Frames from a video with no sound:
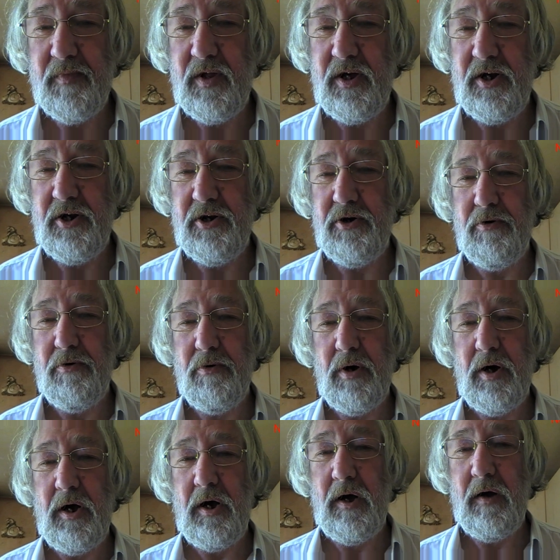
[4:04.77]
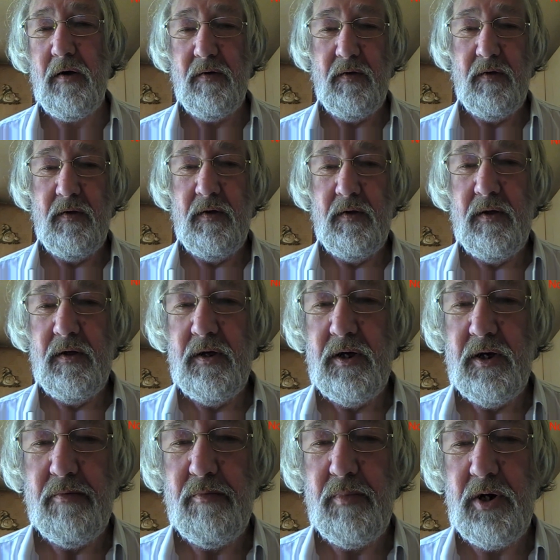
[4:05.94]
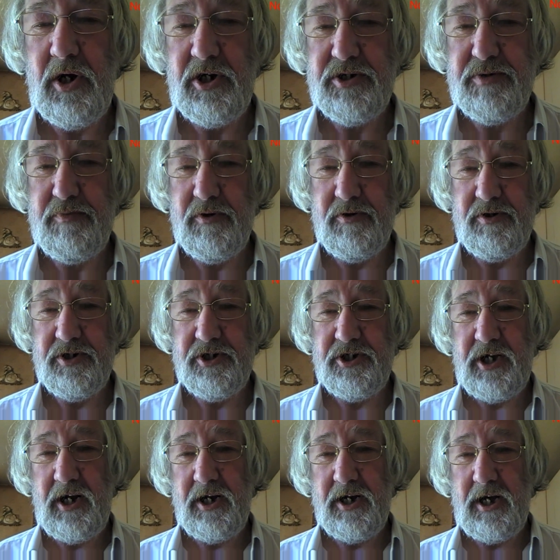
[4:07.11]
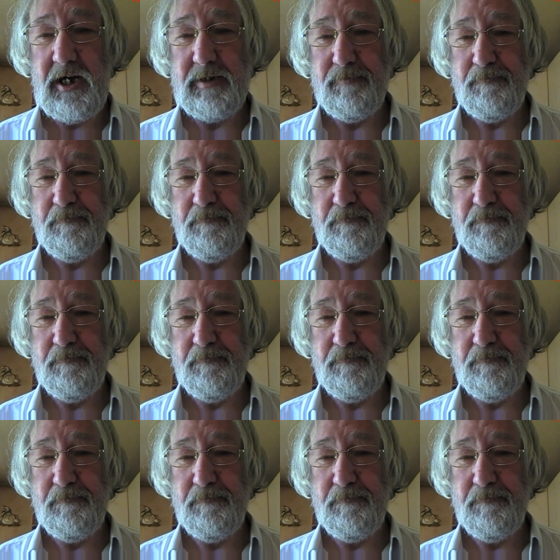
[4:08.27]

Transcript: into Middlesbrough Centre,